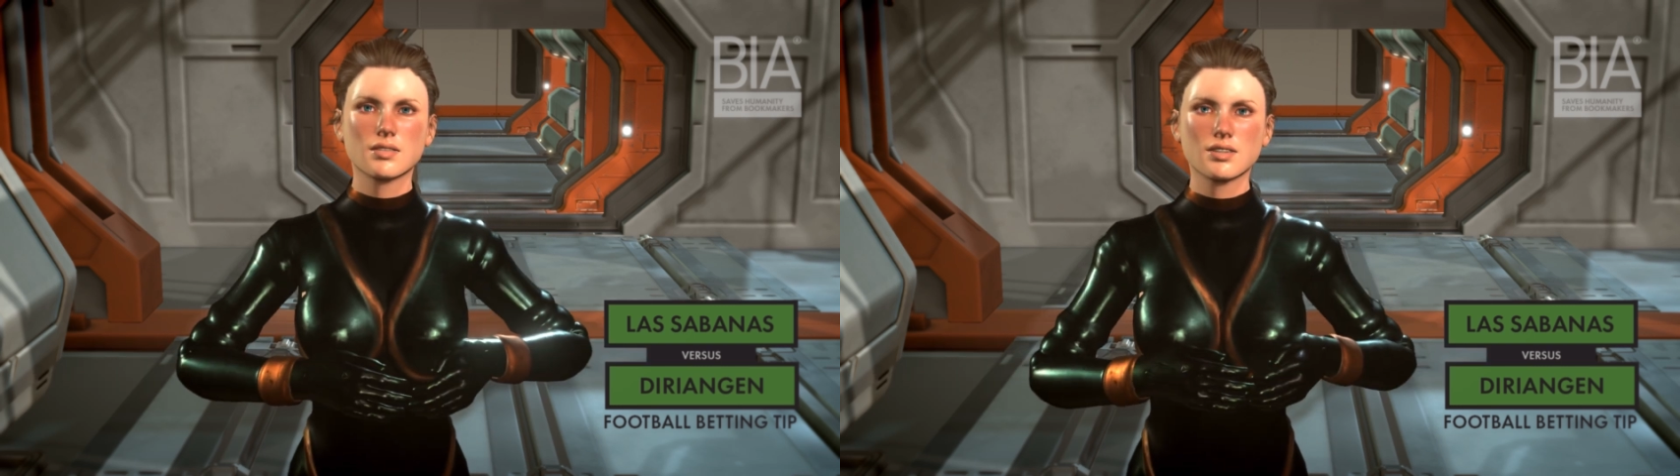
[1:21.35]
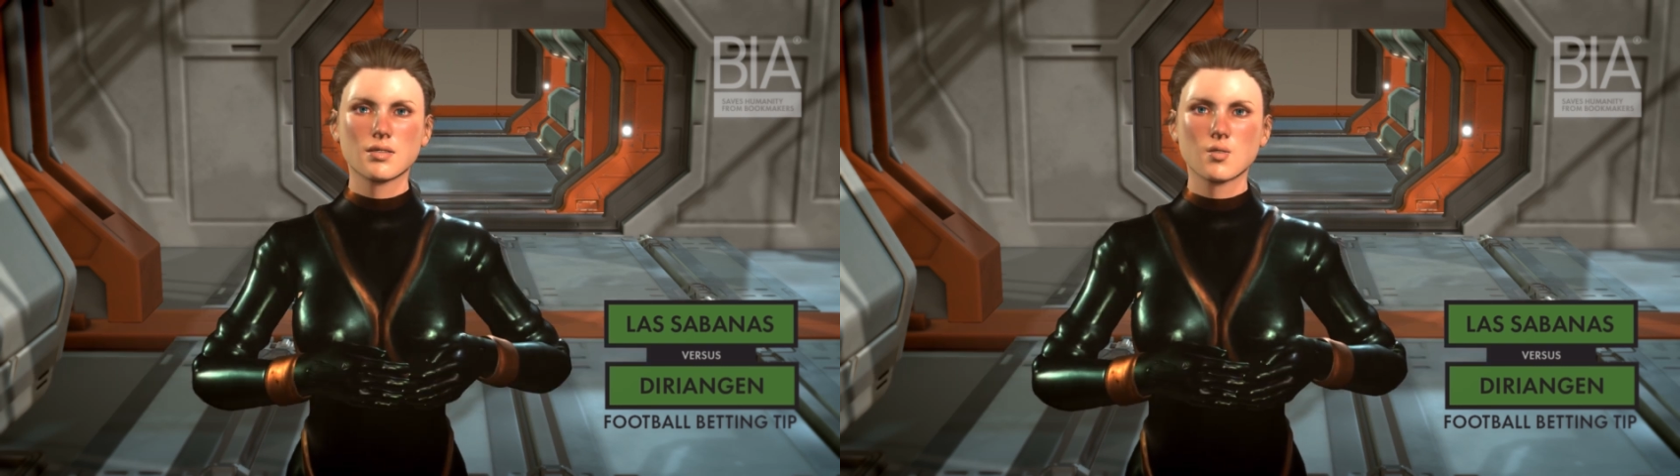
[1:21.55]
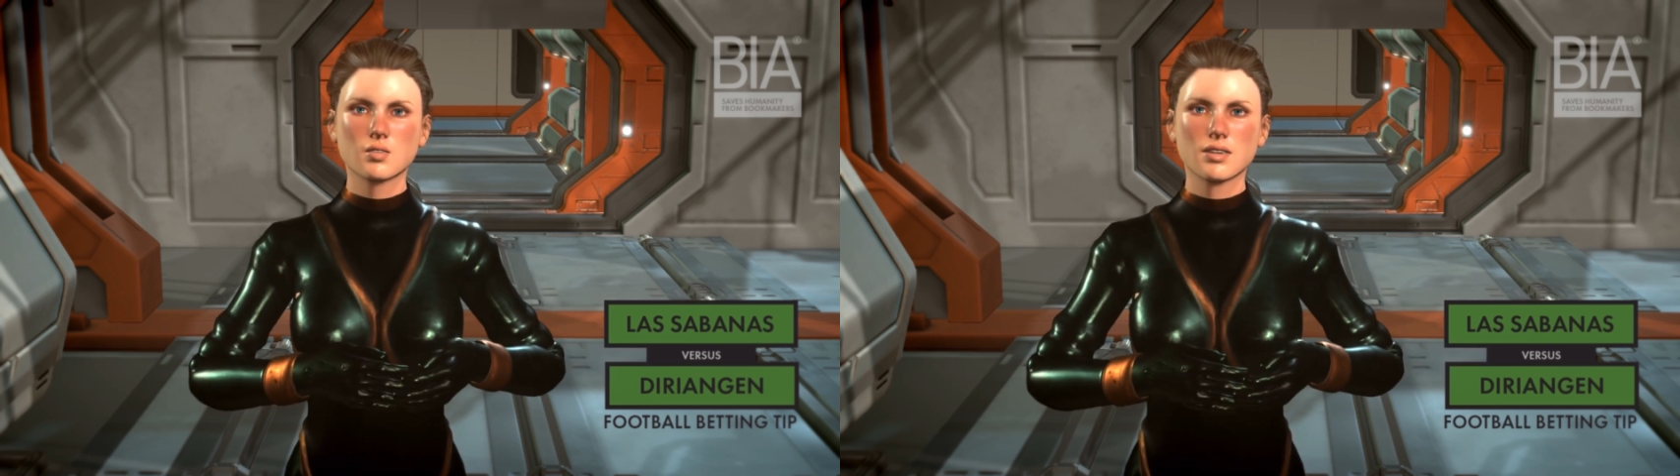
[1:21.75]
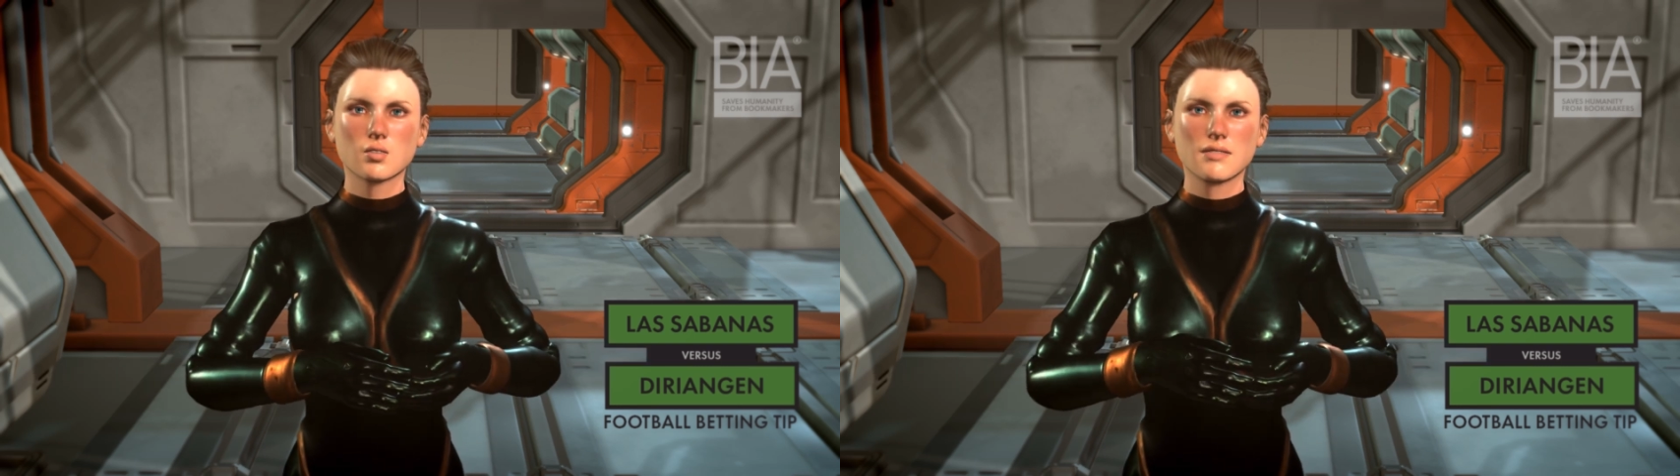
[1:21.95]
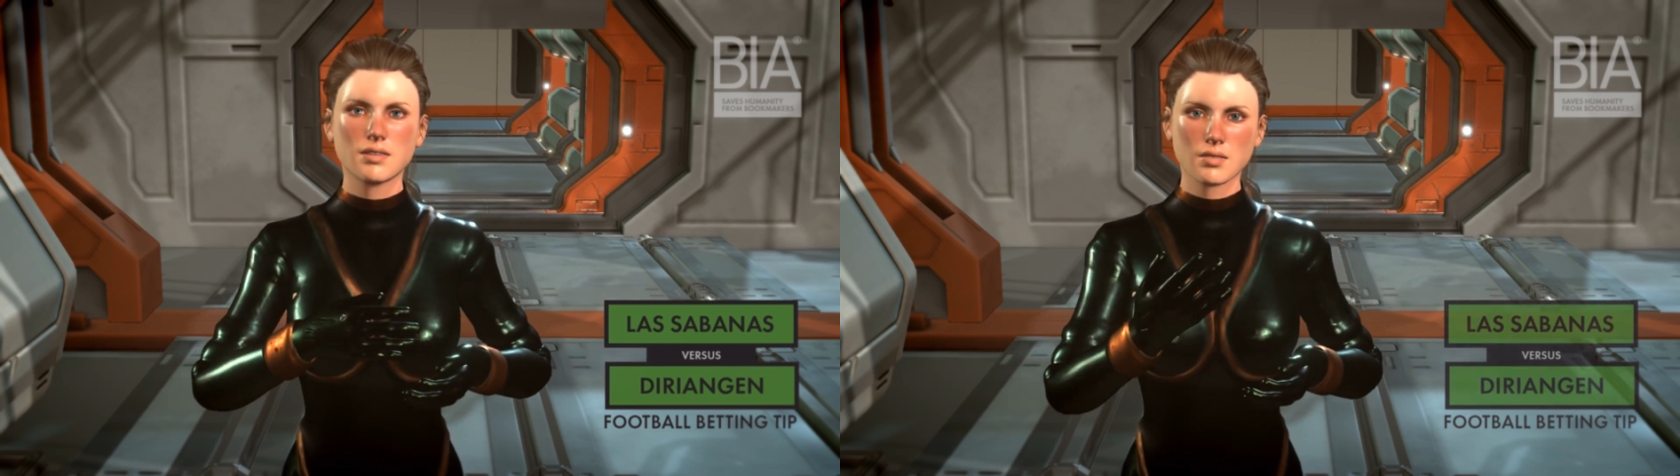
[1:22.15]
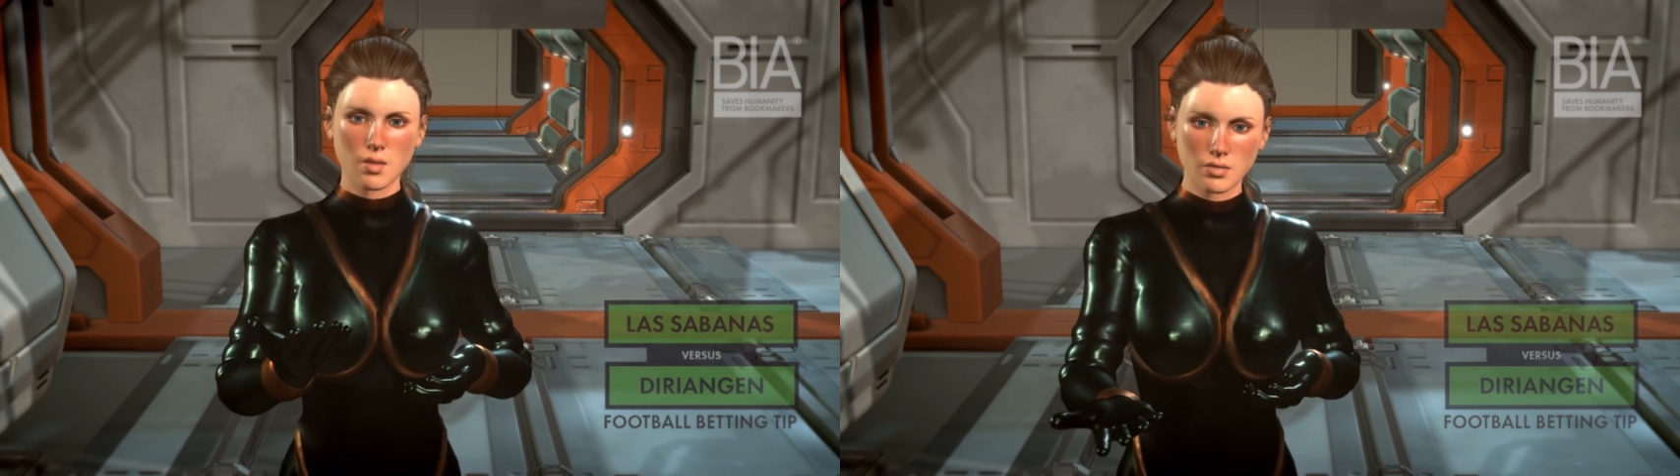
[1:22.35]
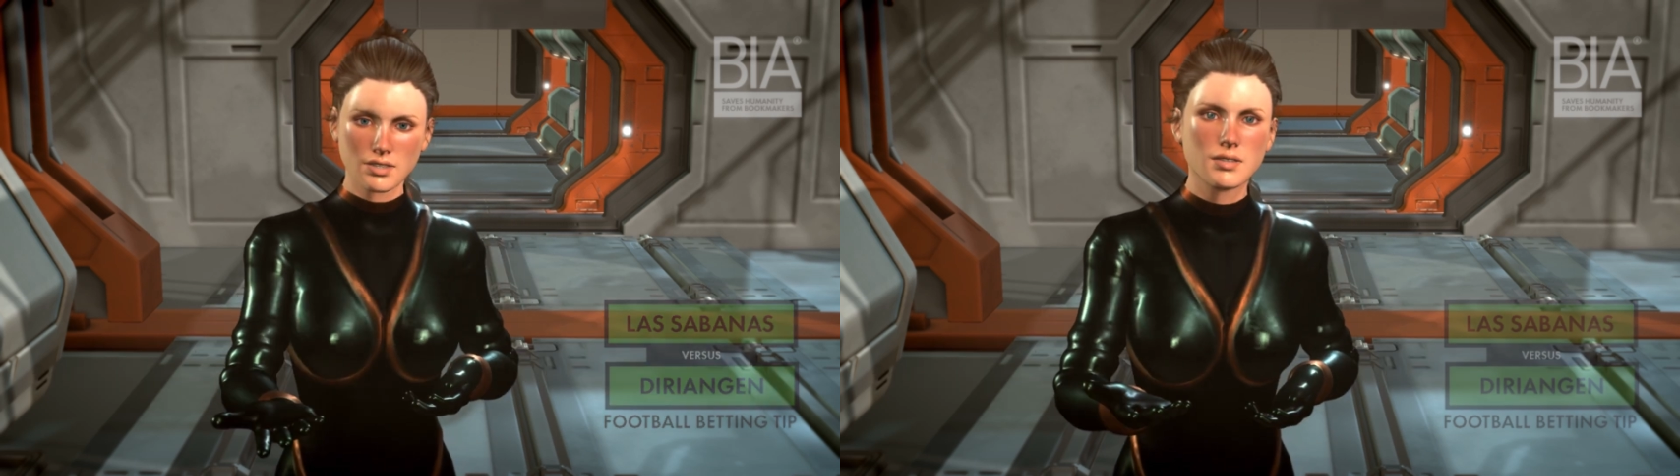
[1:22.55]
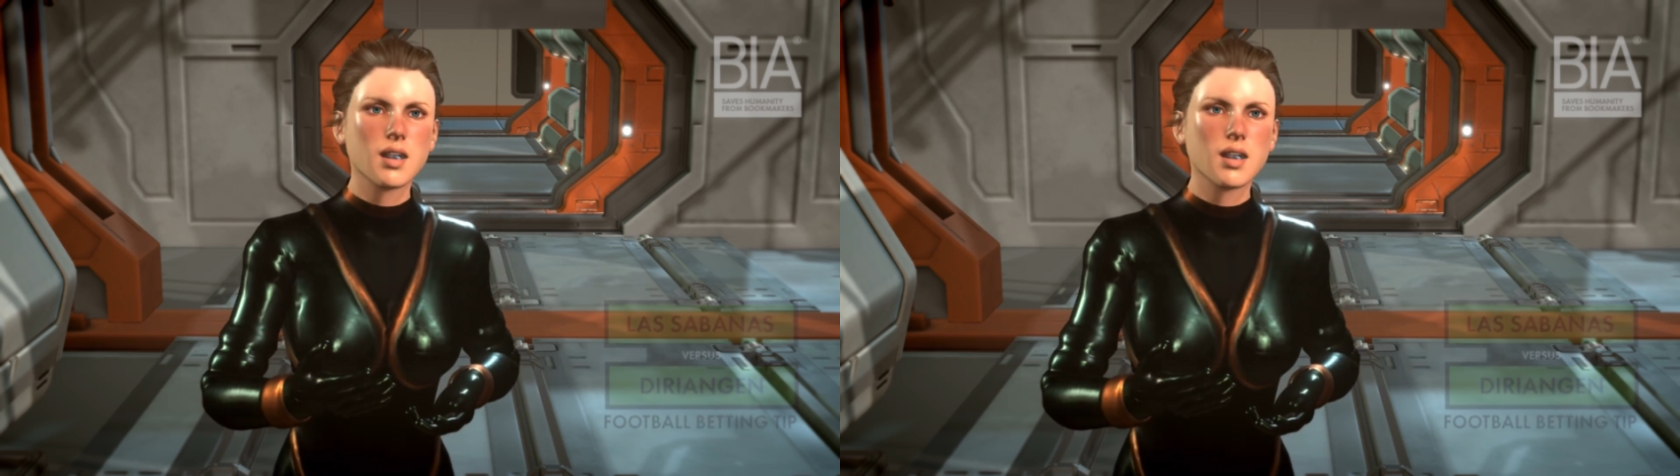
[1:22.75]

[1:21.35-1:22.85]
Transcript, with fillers: Stay tuned for the next